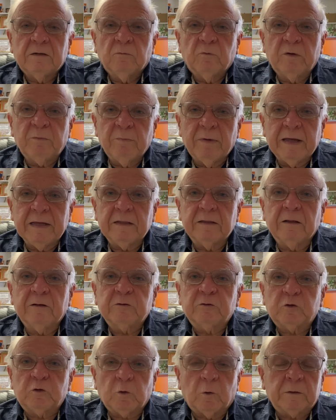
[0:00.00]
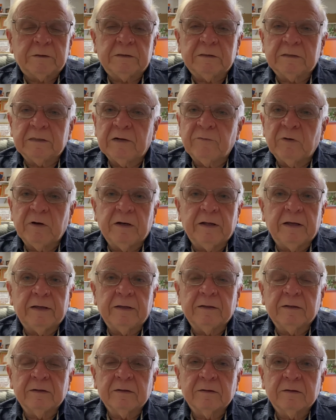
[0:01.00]
We make those choices every
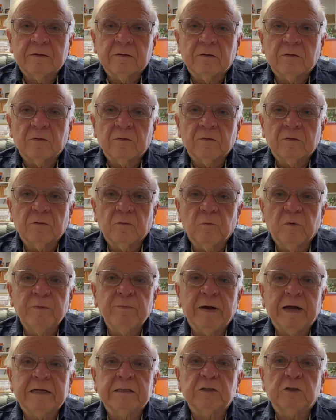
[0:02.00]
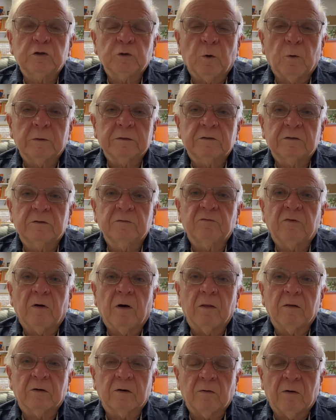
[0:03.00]
day. We make a choice to
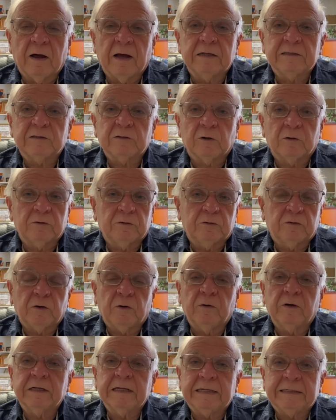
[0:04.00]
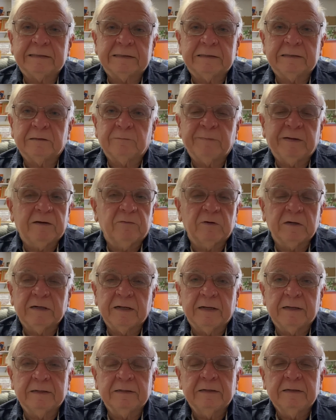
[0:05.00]
follow Christ or to turn against him every
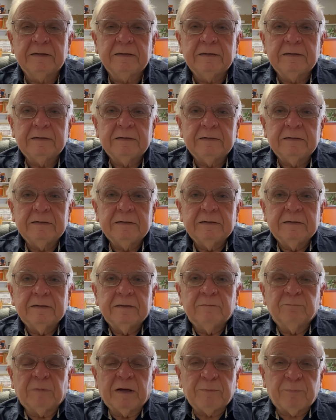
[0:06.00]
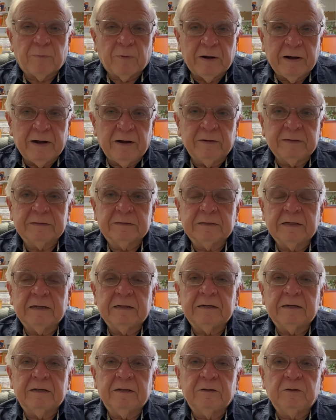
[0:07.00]
day. My prayer is
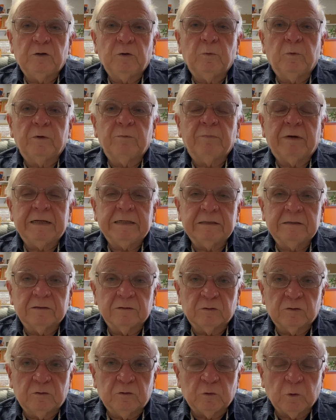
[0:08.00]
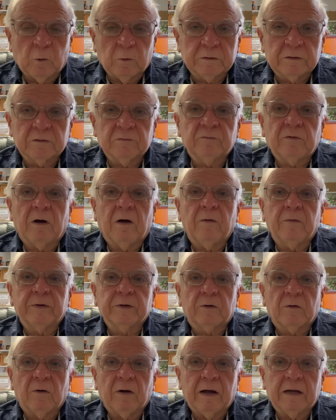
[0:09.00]
that you would make the choice of
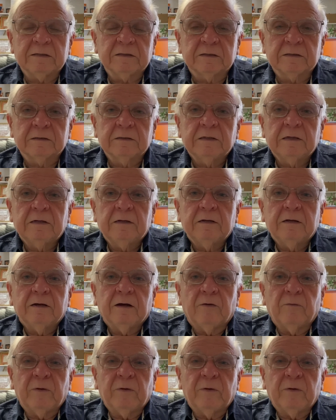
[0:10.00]
following Christ a